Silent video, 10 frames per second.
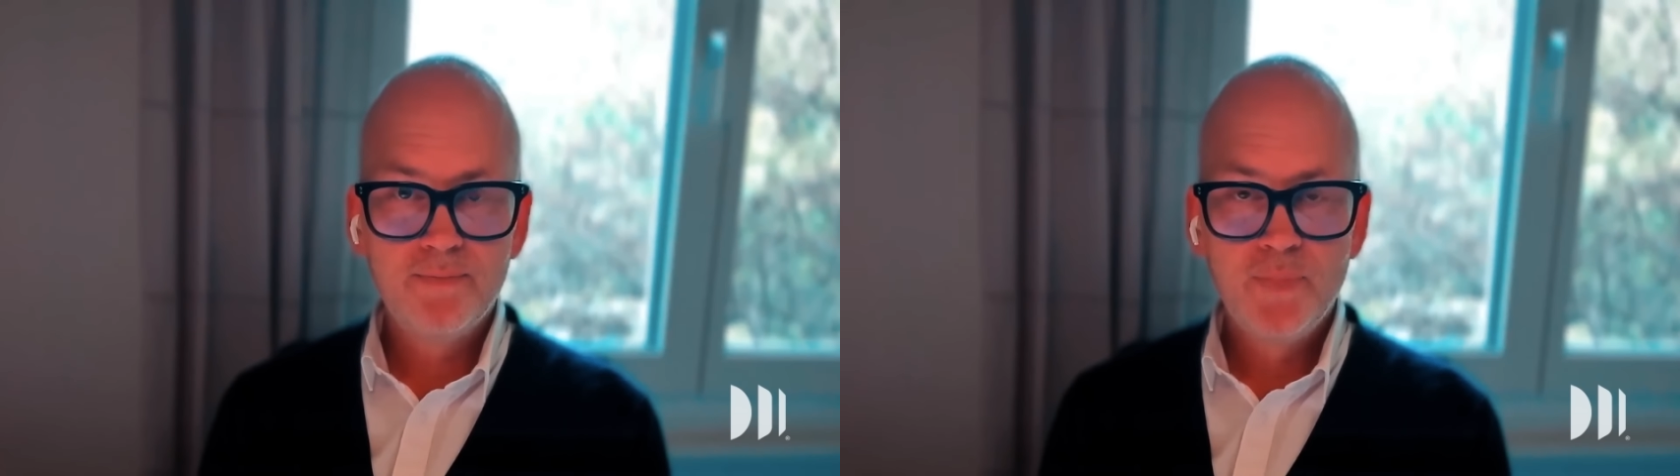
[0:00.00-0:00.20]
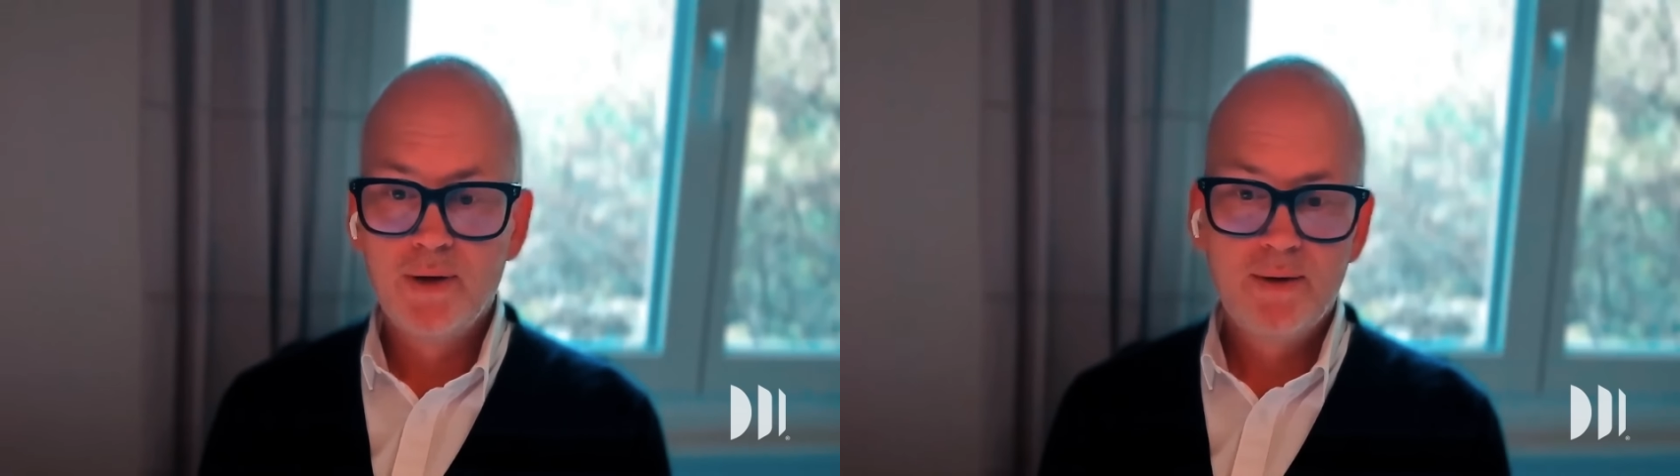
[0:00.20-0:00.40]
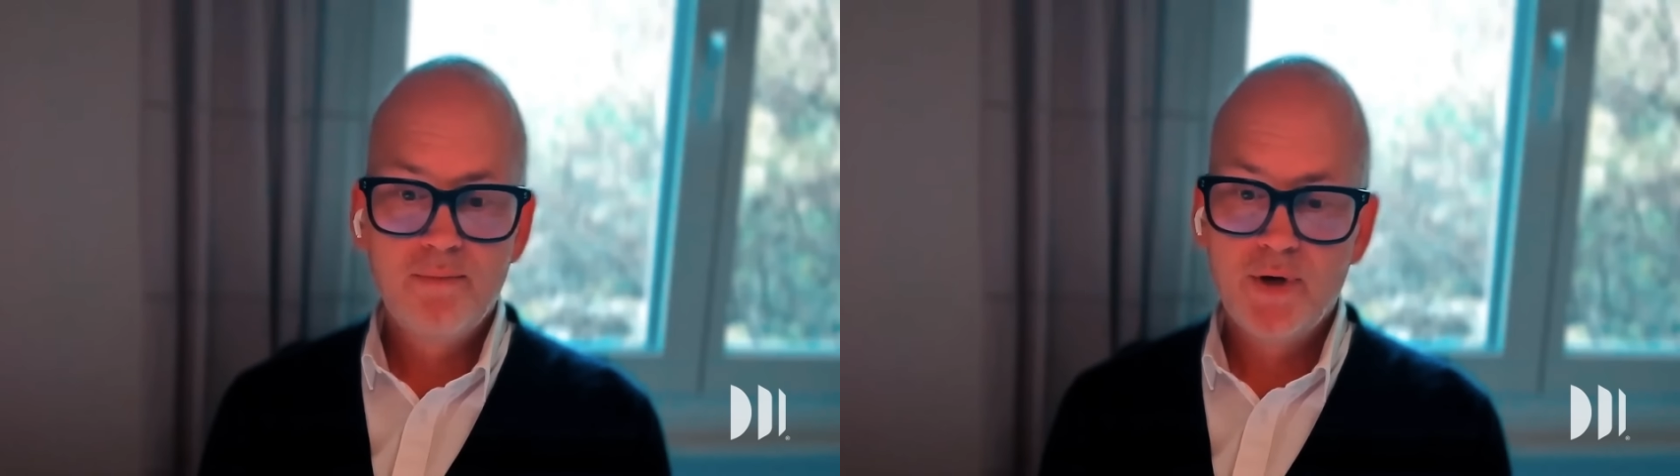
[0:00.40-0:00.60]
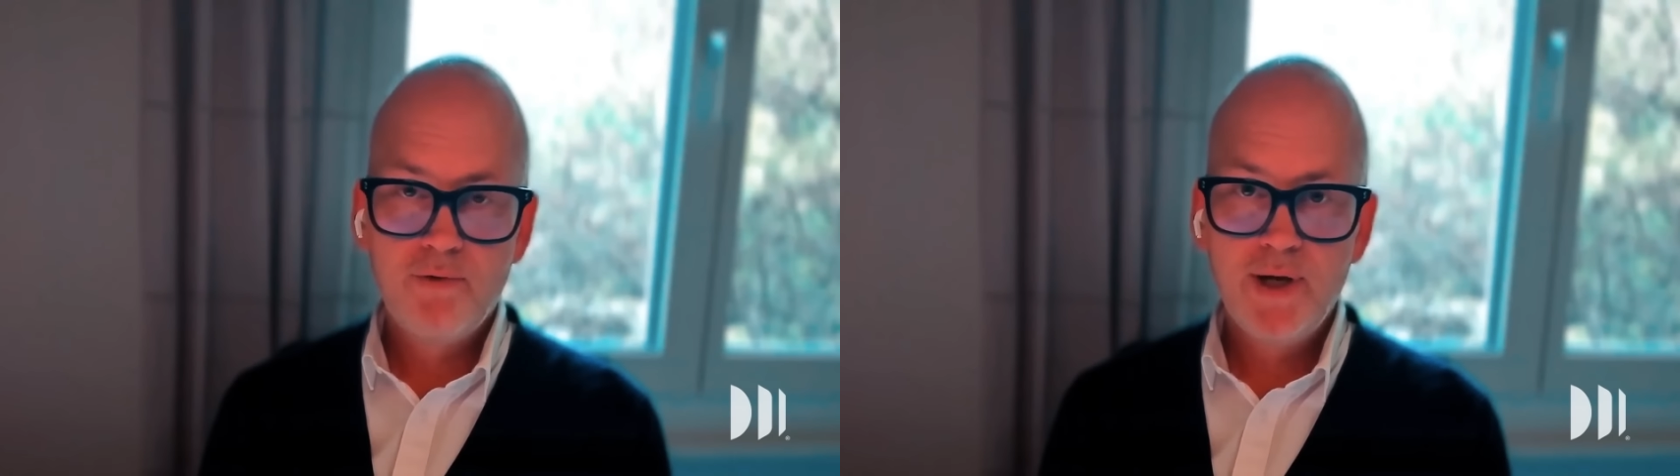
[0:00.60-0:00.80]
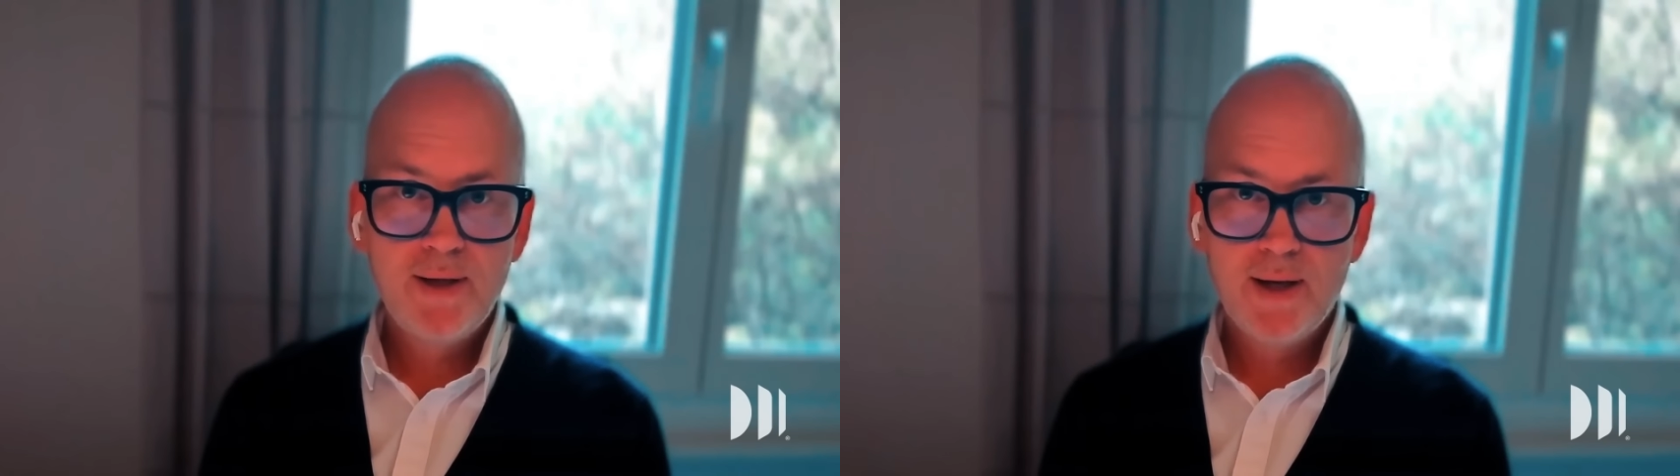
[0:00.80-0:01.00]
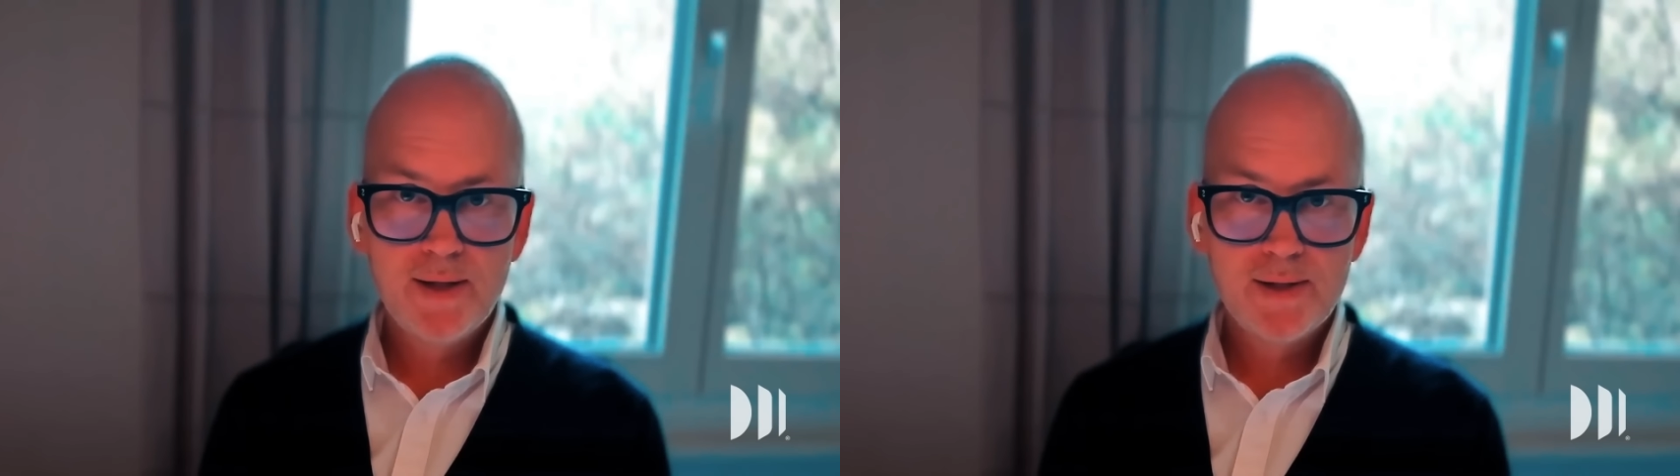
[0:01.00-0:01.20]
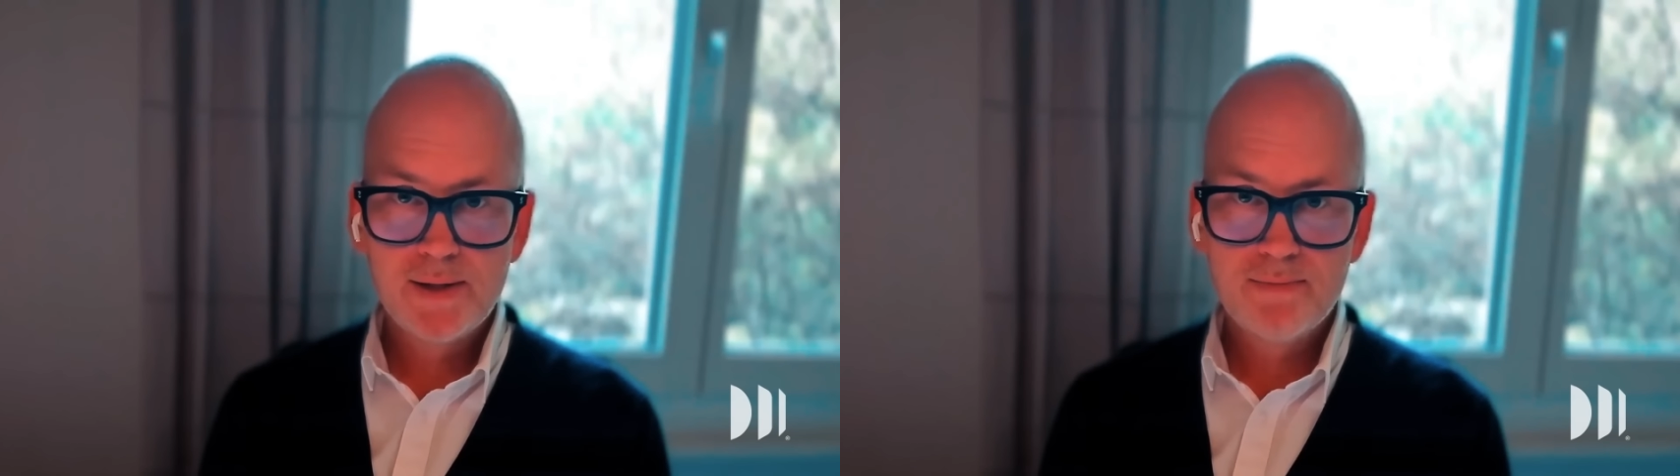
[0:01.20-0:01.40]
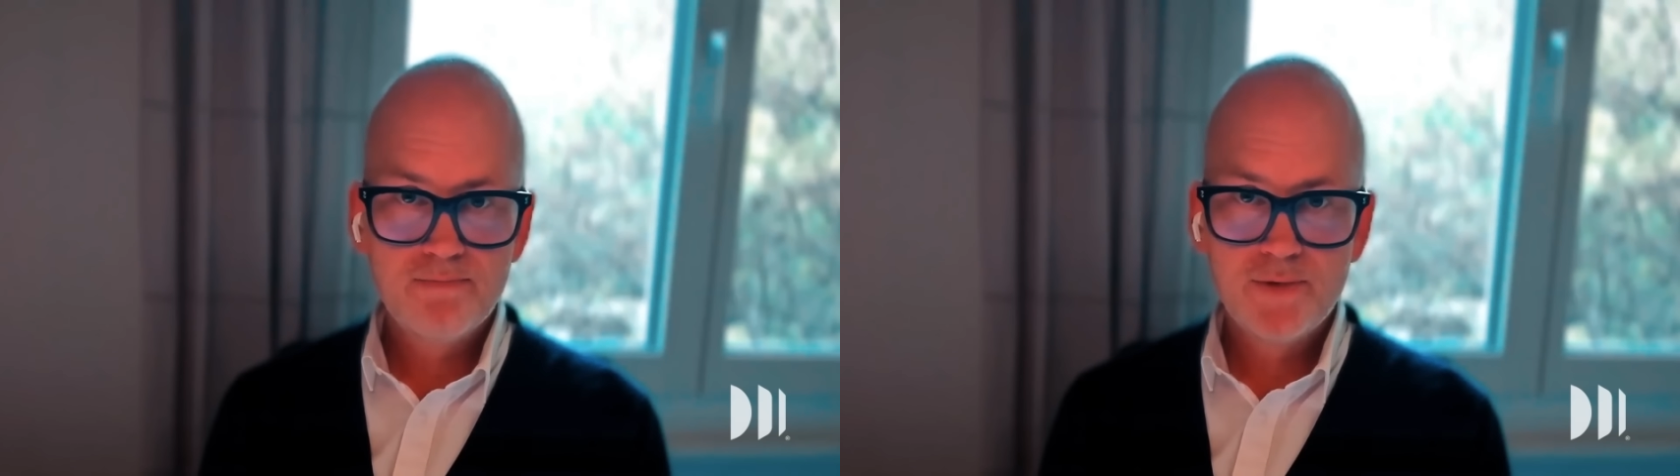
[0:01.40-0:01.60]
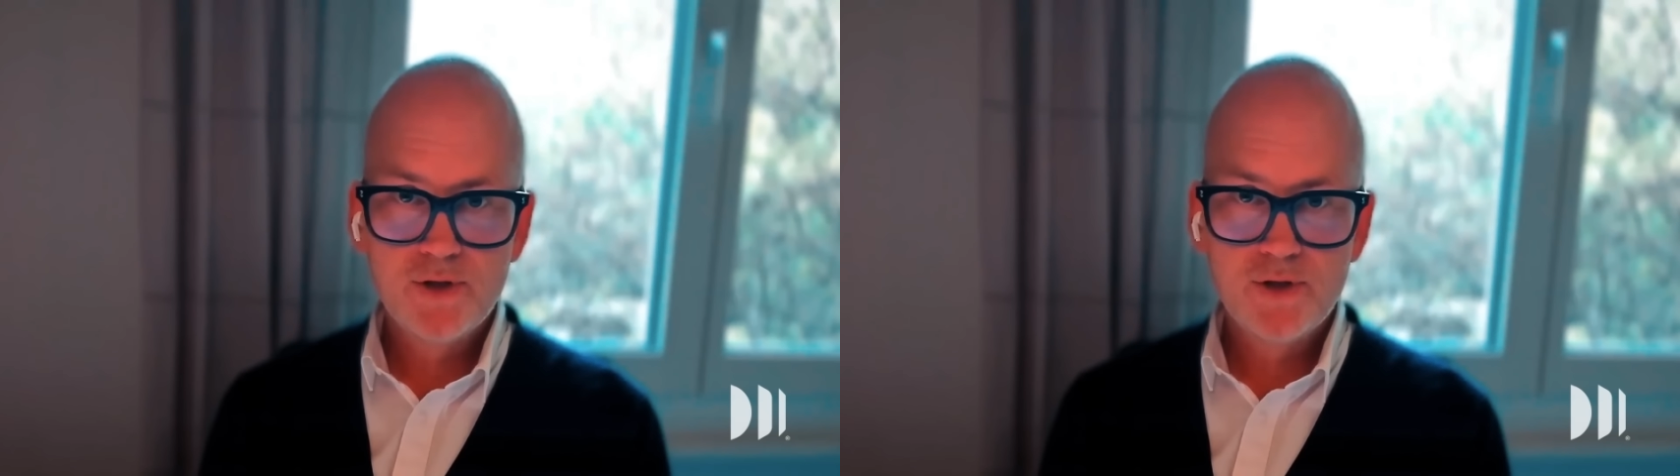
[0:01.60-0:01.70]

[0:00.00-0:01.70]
but the retailers